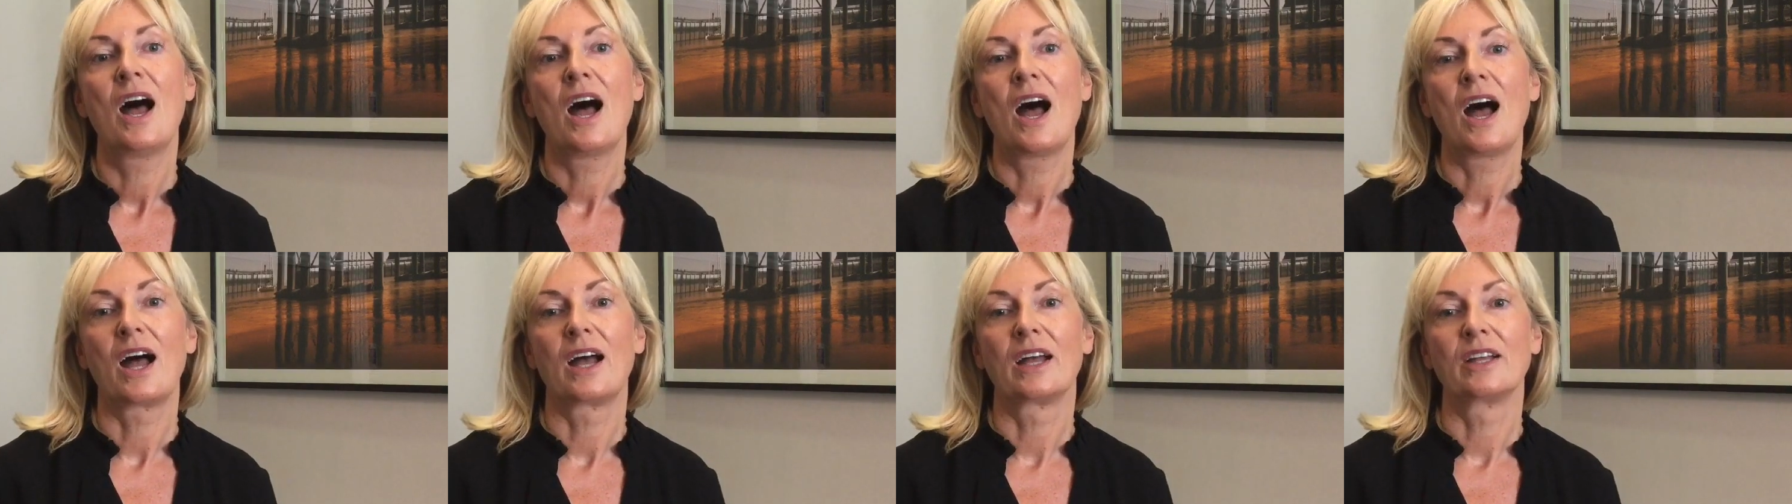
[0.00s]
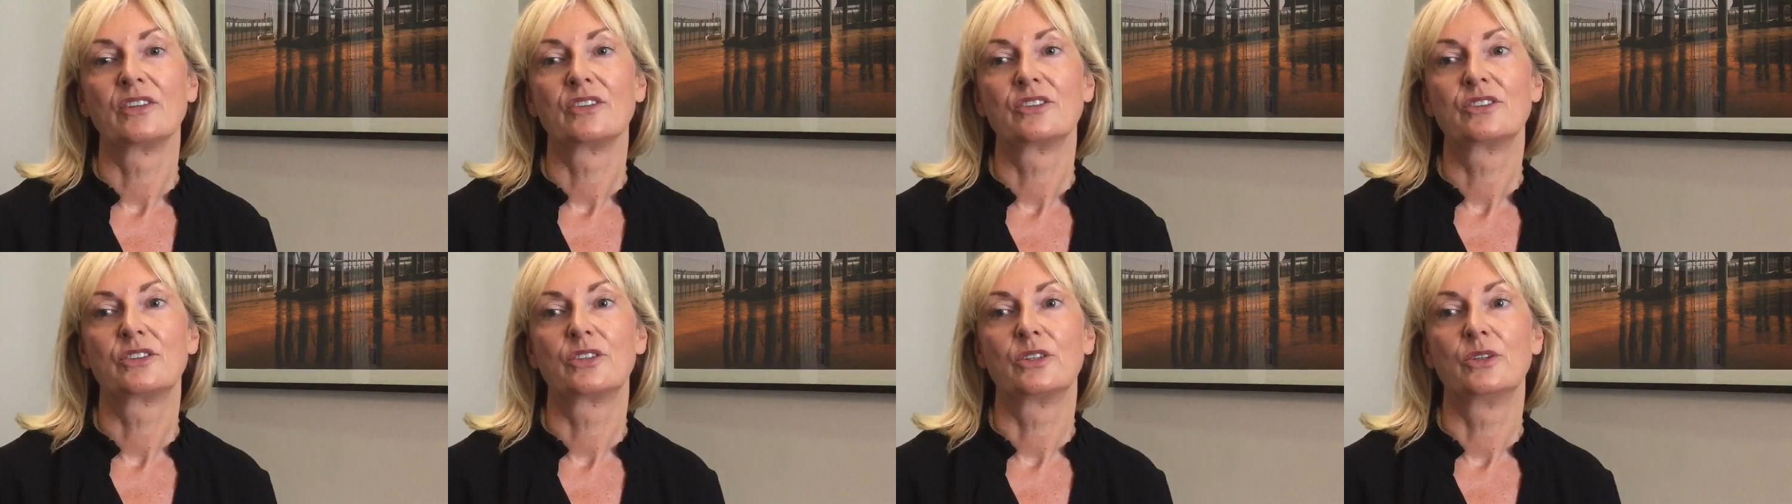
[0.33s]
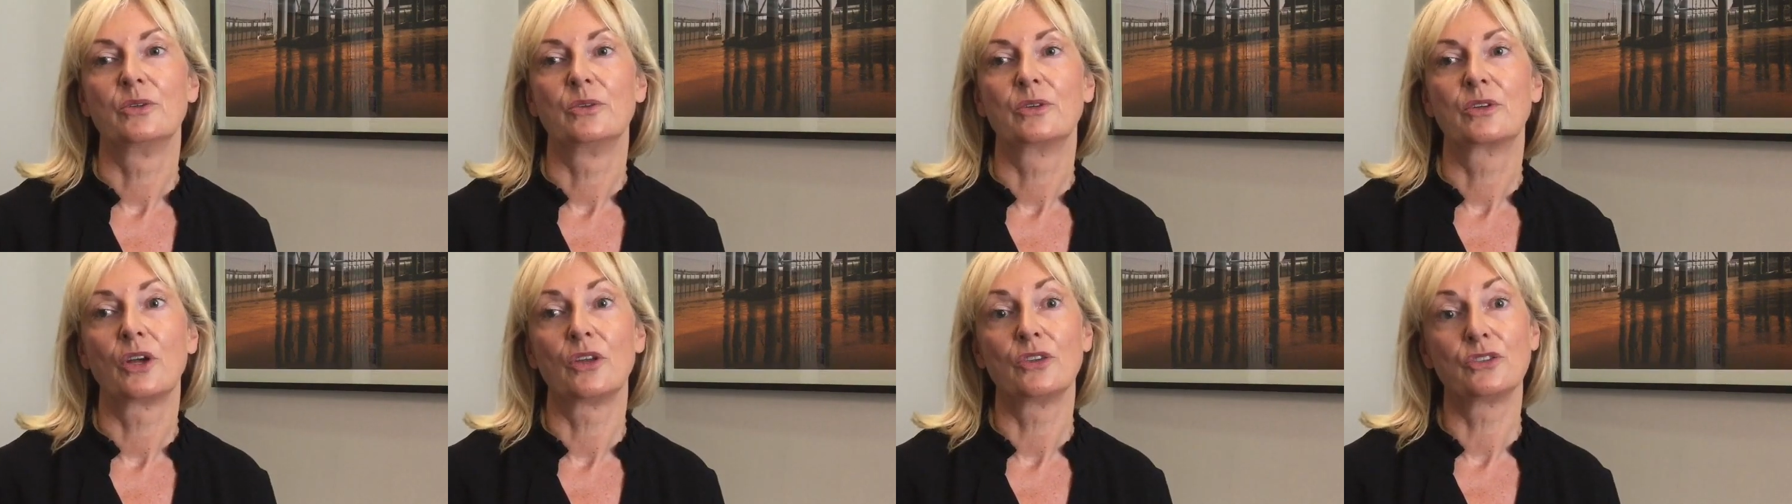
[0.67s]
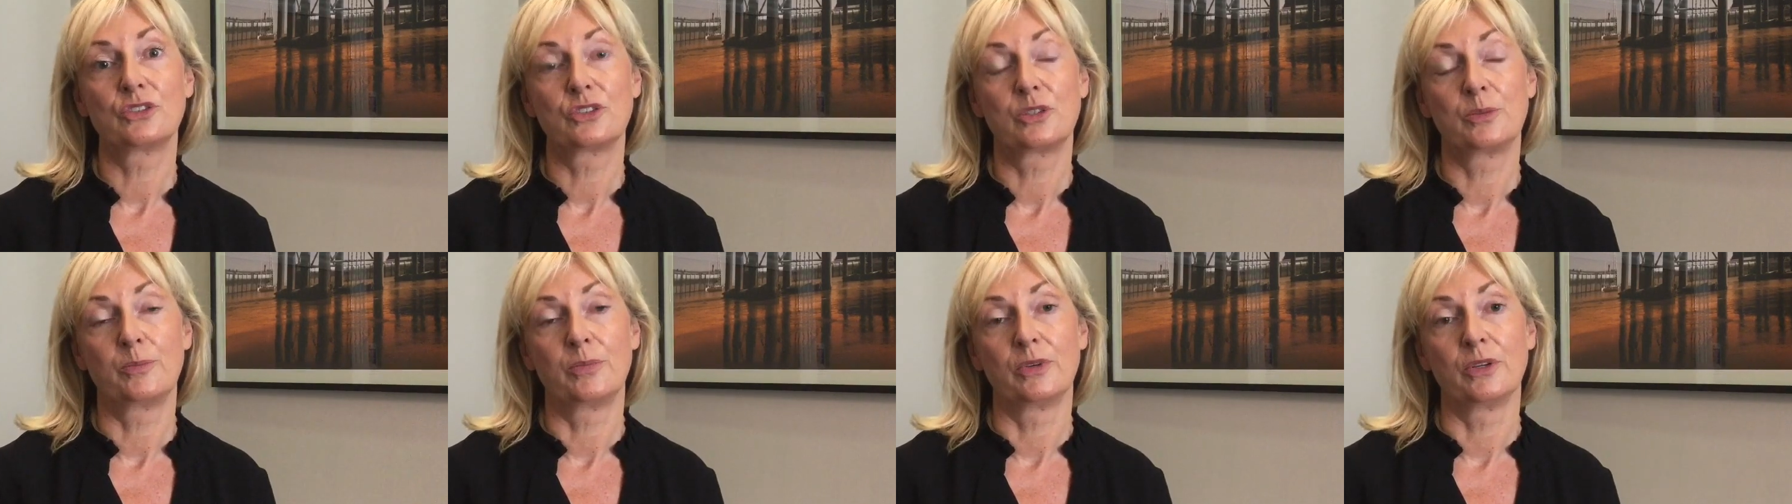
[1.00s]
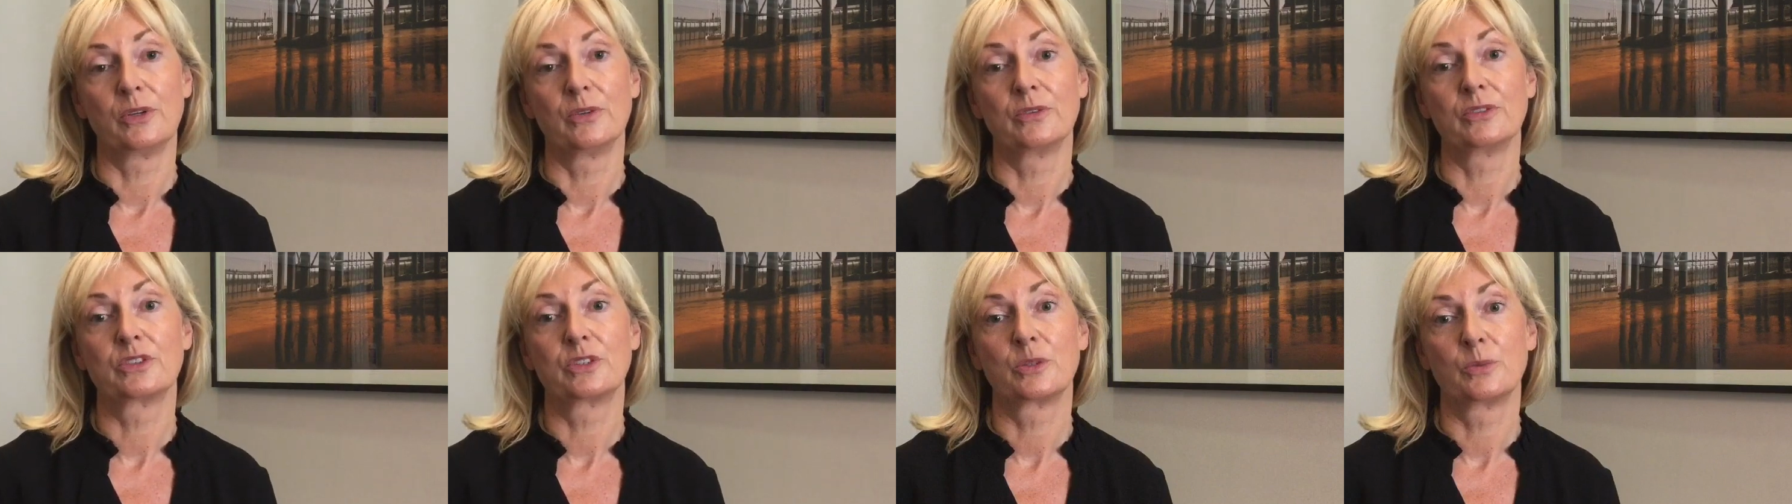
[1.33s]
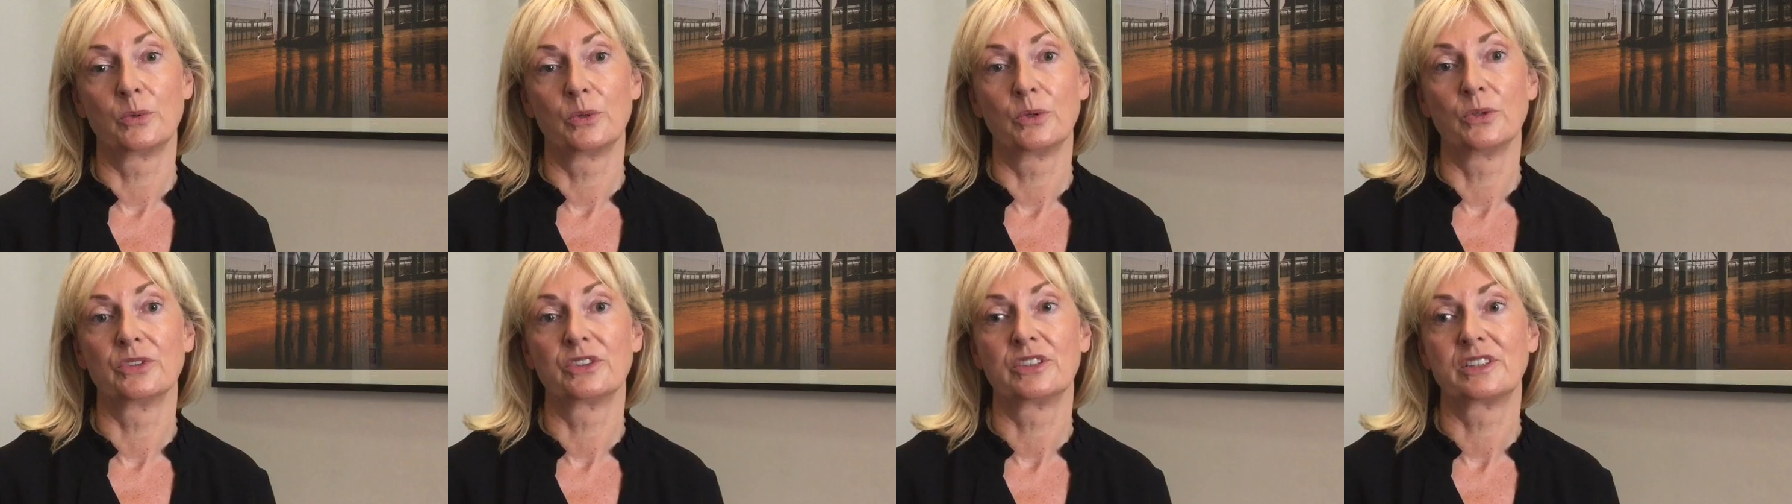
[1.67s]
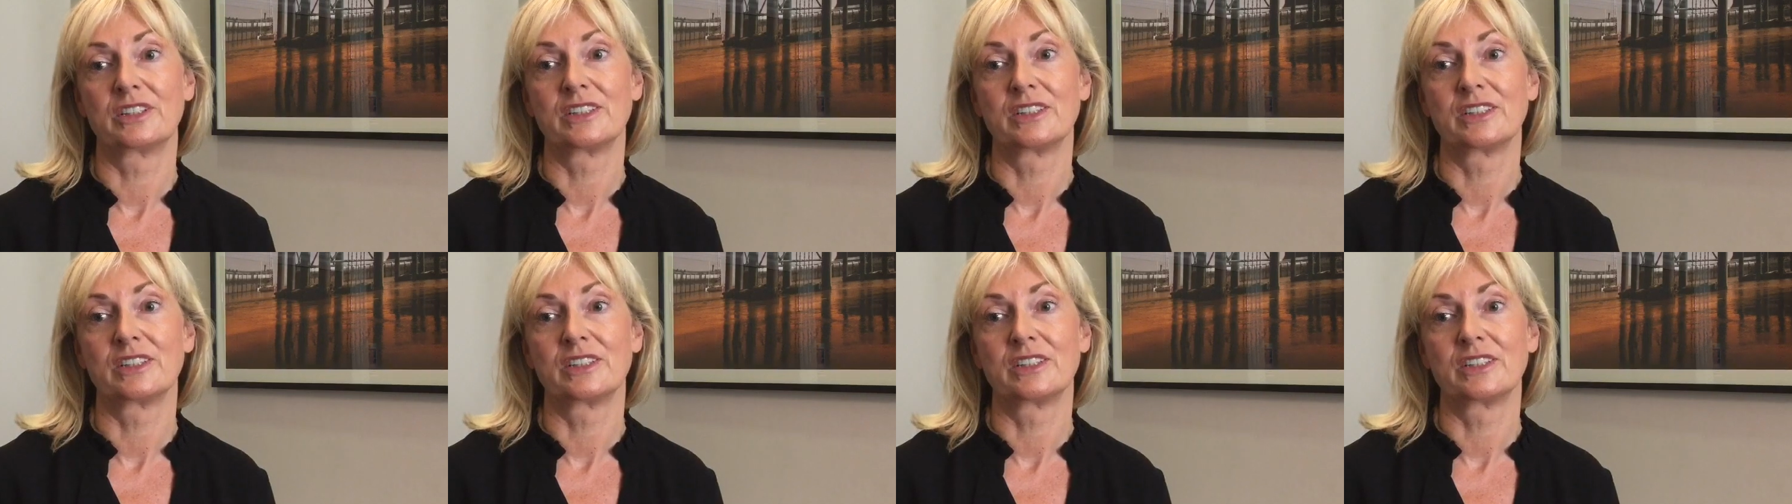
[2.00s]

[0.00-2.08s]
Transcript: and to contribute towards